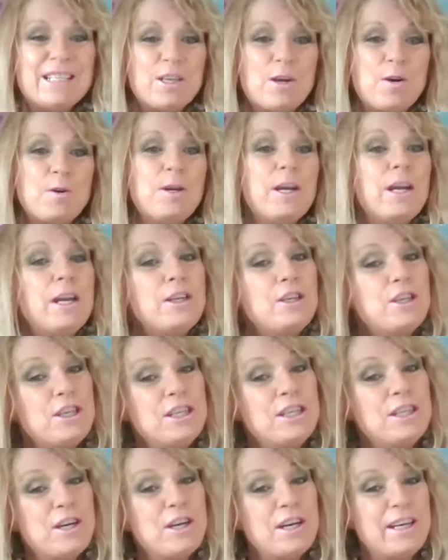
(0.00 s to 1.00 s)
So
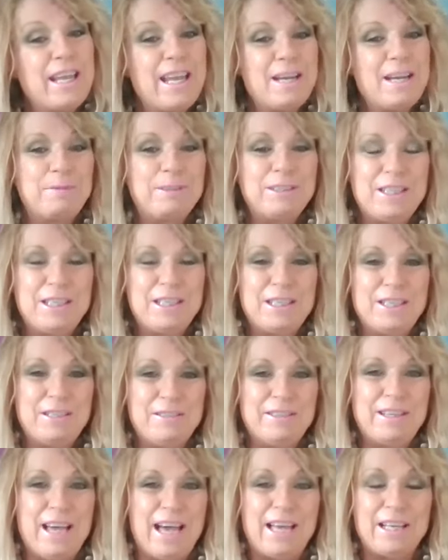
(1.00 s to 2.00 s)
she's not able to
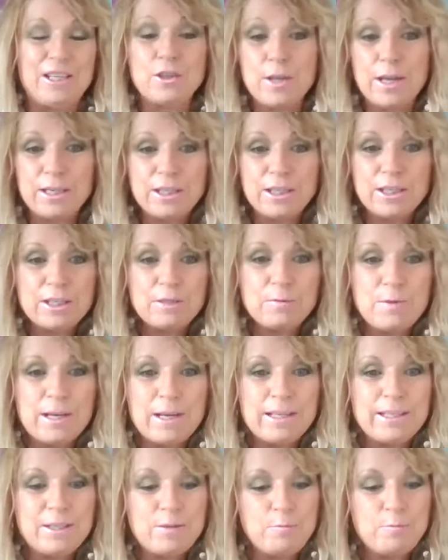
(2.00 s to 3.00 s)
do that. So I just
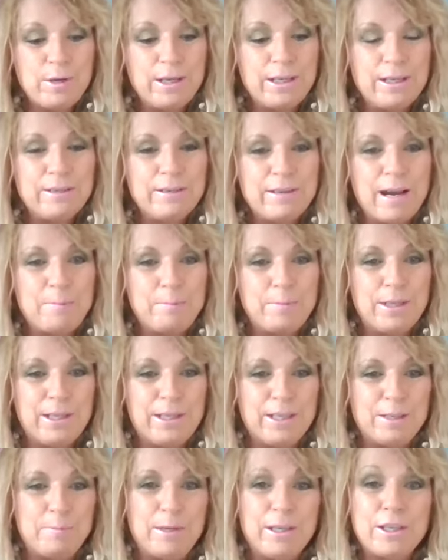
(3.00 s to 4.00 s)
wanted to bring her up
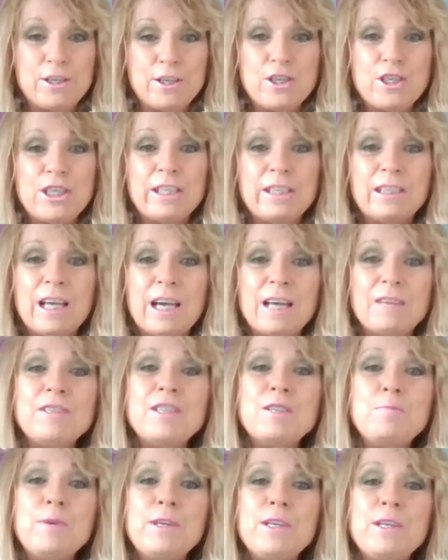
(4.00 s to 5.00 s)
here because she
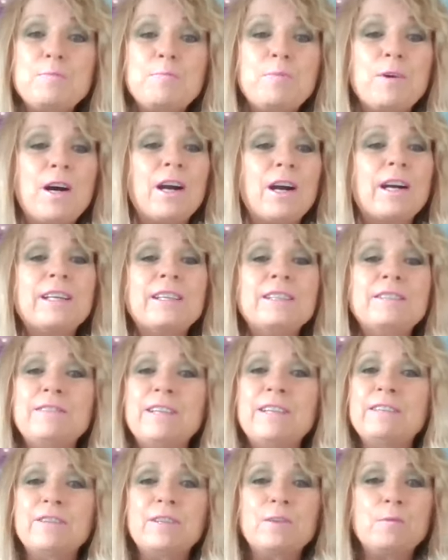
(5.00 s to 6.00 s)
loves being a part of
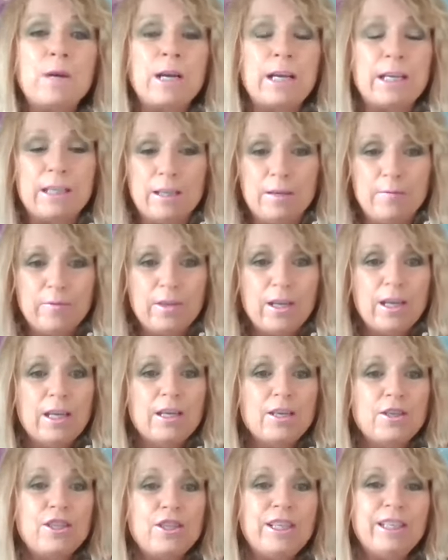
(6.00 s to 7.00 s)
everyone.
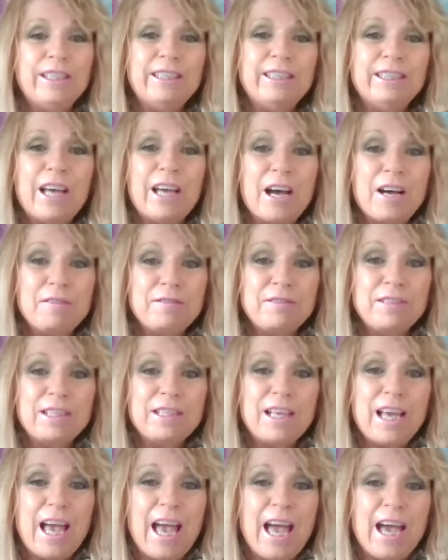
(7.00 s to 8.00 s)
She
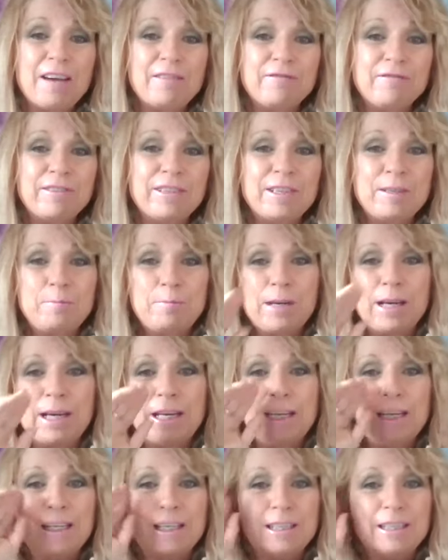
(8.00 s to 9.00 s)
loves
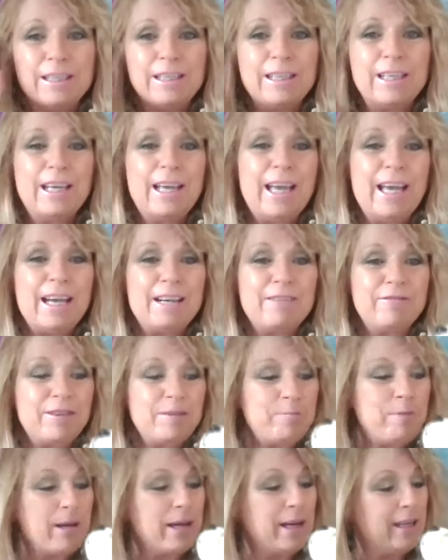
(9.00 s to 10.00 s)
everybody,
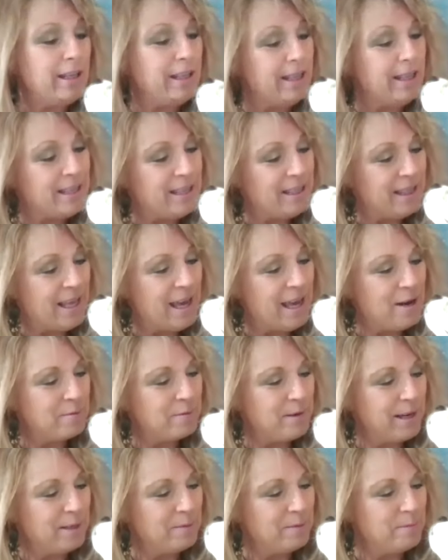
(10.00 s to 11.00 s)
everybody. Isn't that
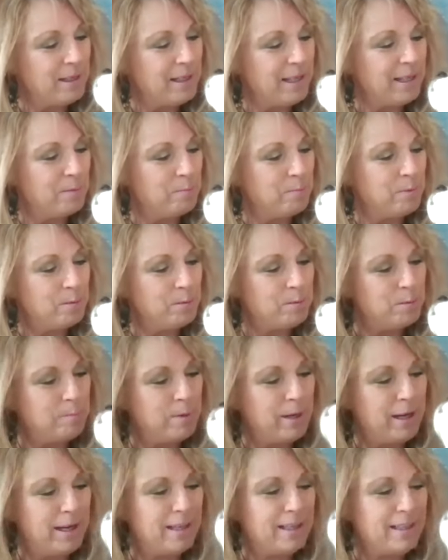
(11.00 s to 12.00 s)
right, my little boo-boo
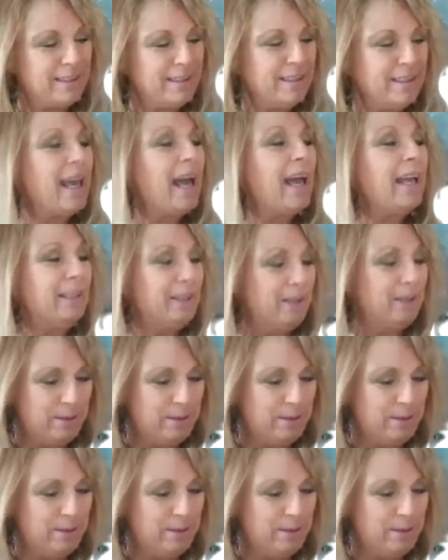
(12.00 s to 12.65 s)
bear? Yeah, I